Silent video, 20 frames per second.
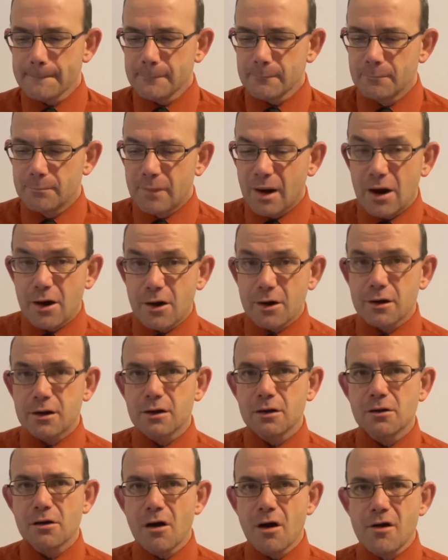
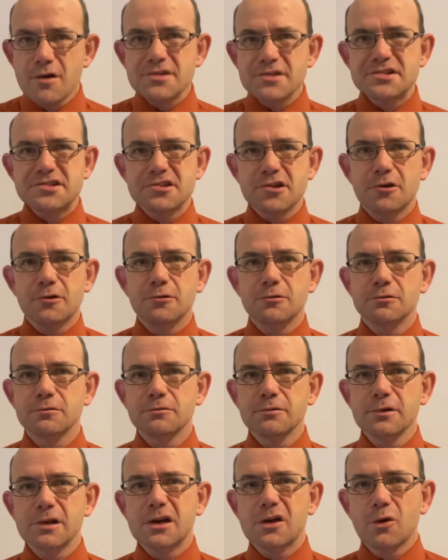Mark
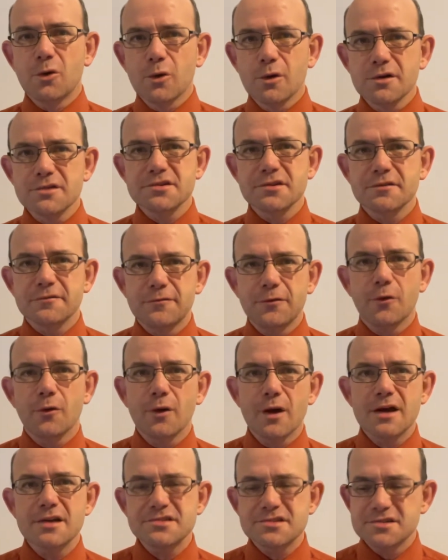also records it
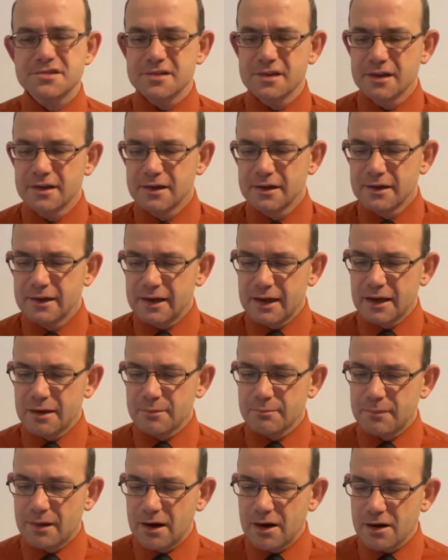for us
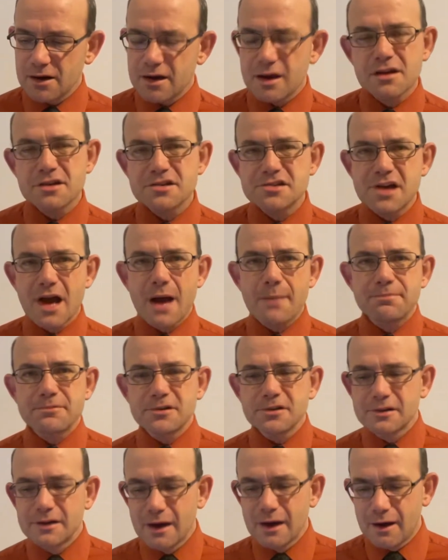in Mark
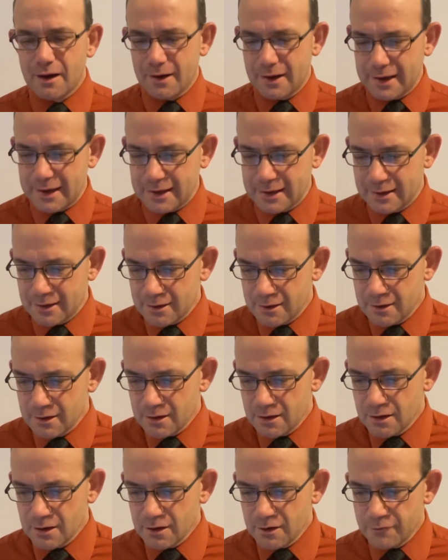chapter 9,
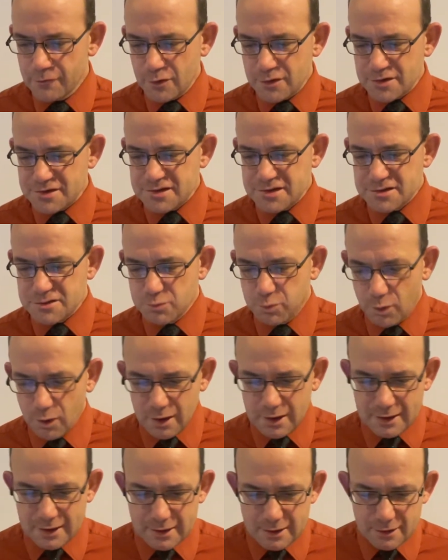verses
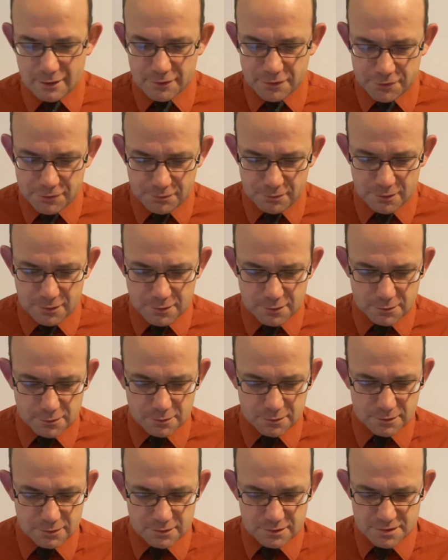1
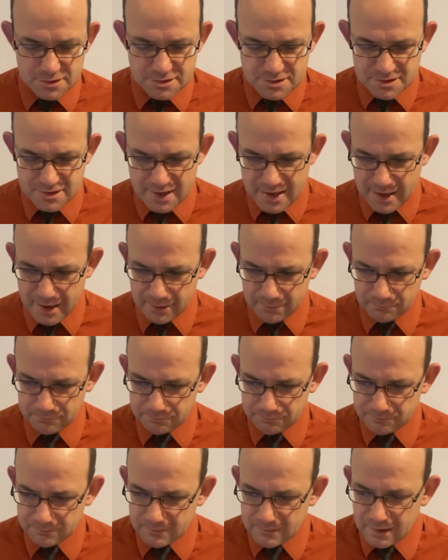through 10.
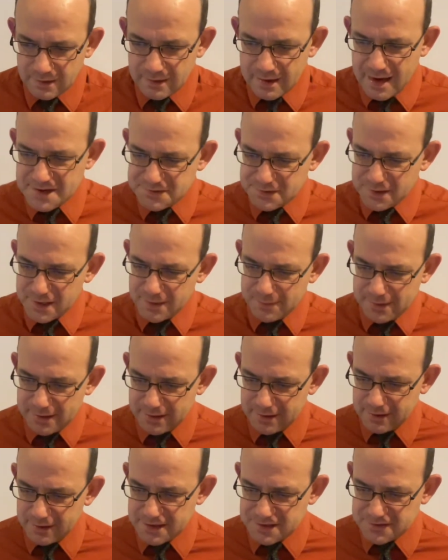And as we come
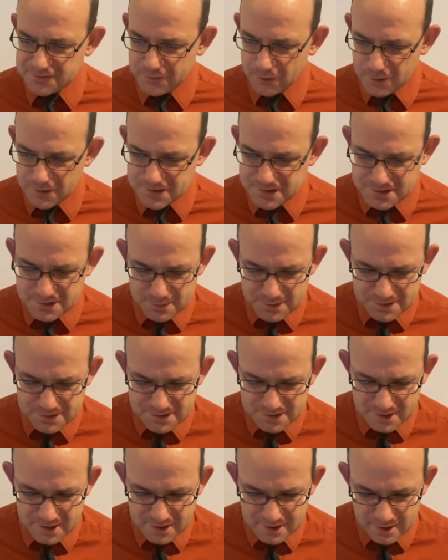into these verses, we
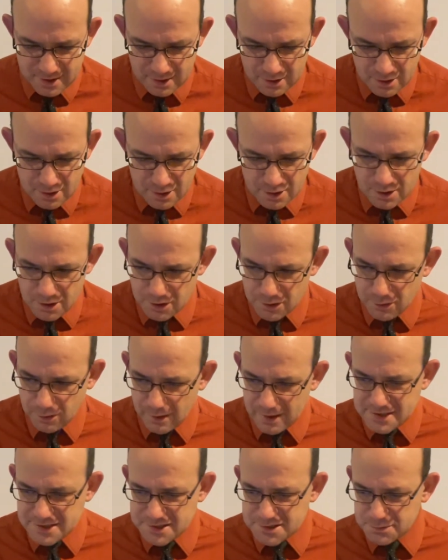see that
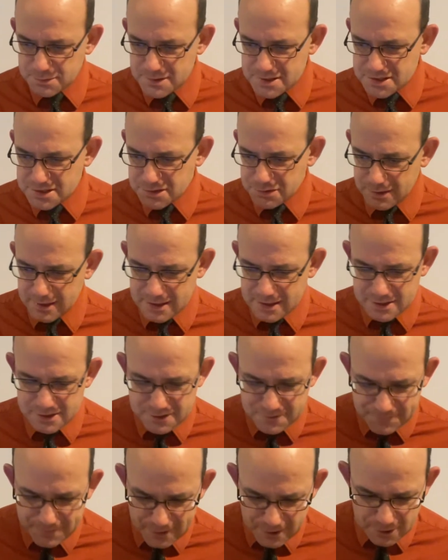Christ was
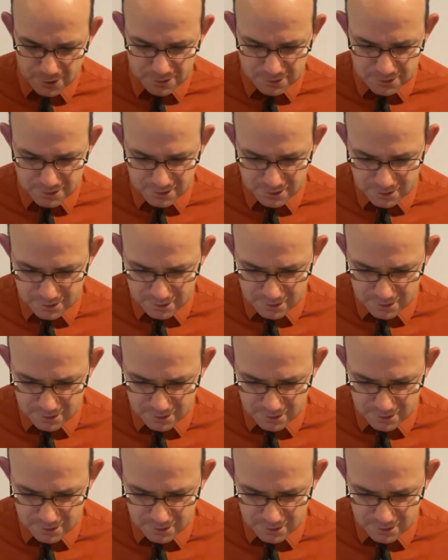transfigured